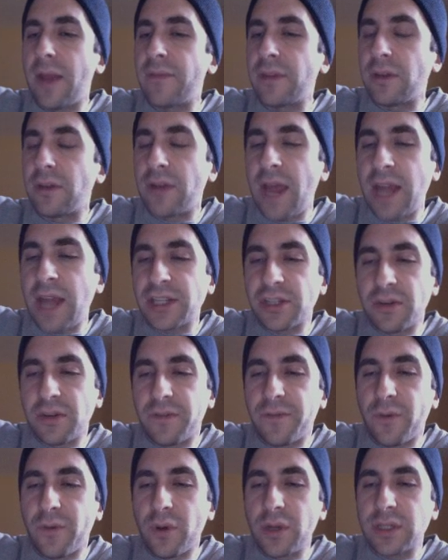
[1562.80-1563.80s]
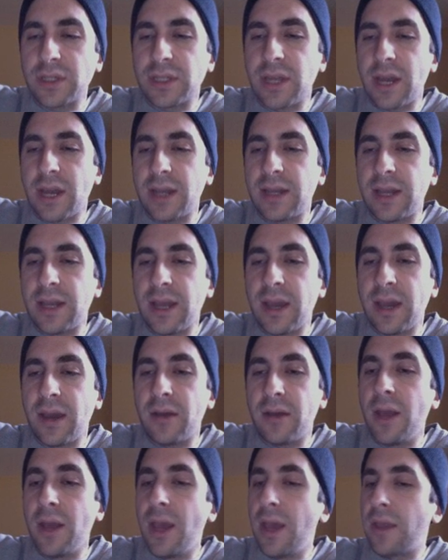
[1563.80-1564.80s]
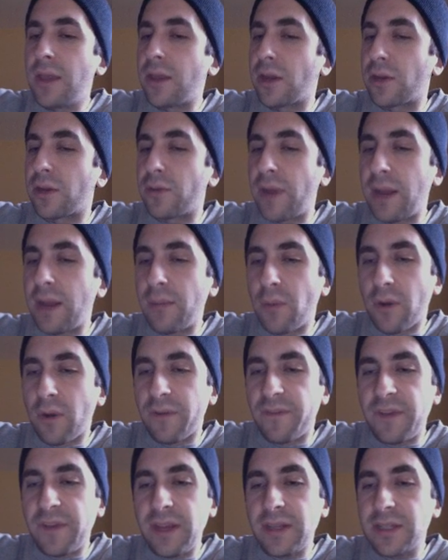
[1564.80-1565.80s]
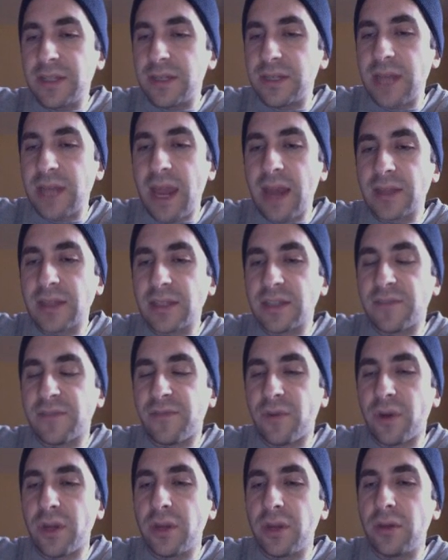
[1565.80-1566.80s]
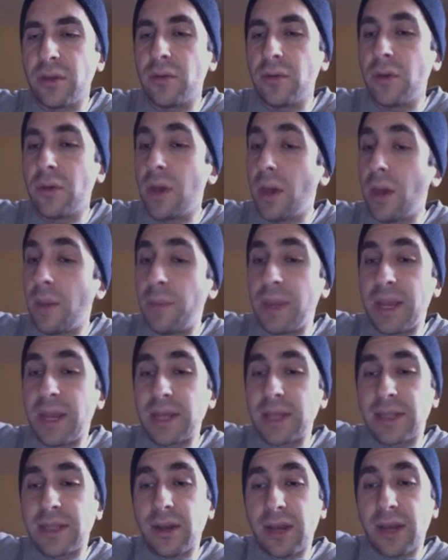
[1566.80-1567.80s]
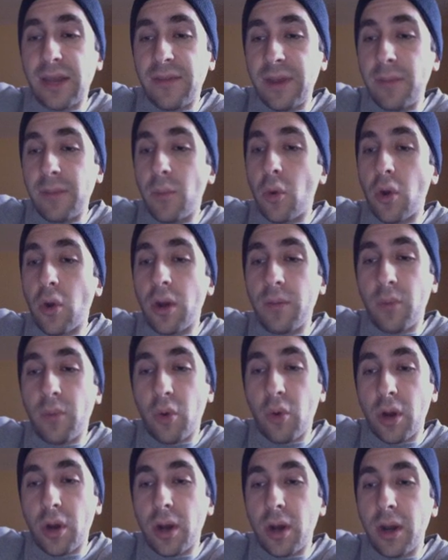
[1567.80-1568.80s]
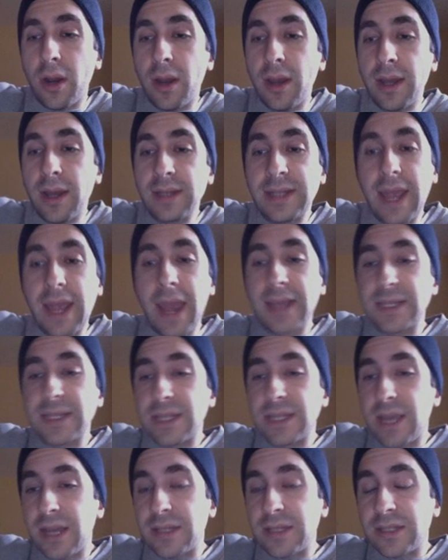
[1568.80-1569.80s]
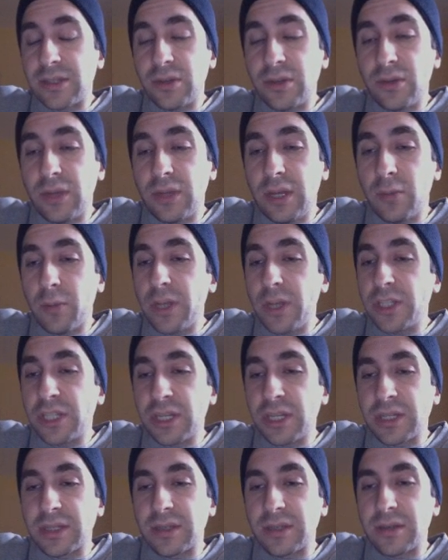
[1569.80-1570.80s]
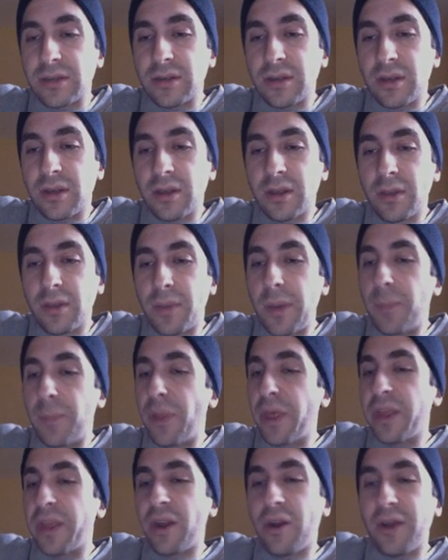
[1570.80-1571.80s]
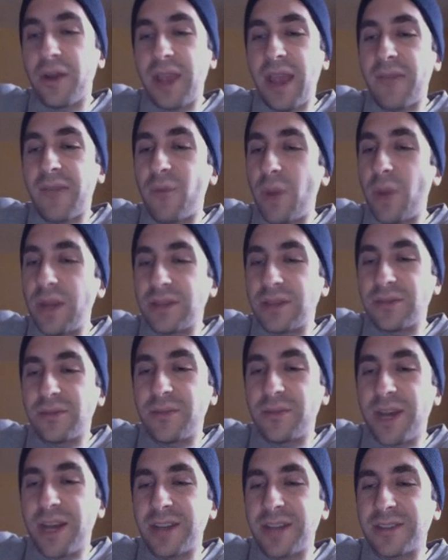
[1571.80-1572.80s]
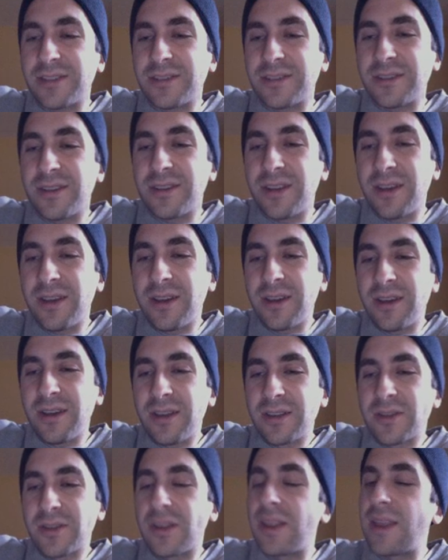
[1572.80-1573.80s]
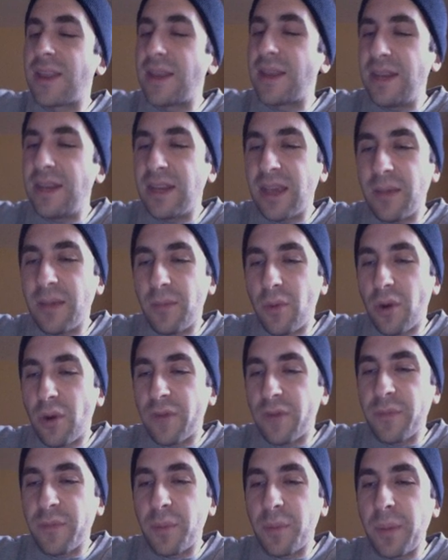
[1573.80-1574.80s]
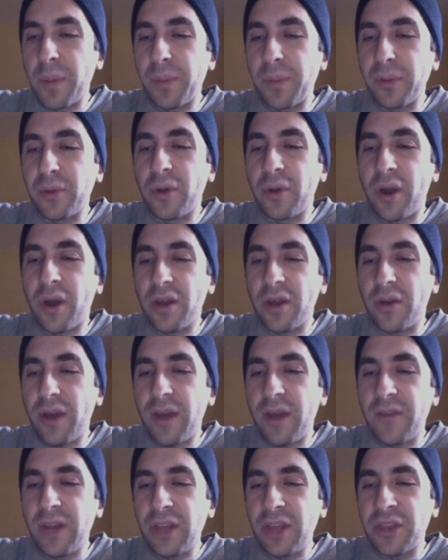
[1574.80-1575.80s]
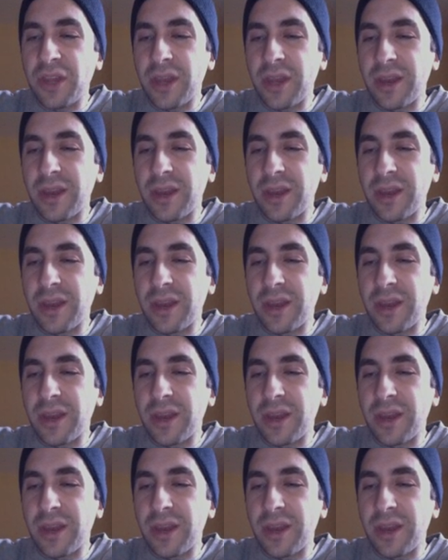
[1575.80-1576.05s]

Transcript: your national forest cut down, they're creating more fees and taxes for you because they're giving more and more tax cuts to the richest, the people that already have way too much. So then they need to get more from the people who already don't have anything.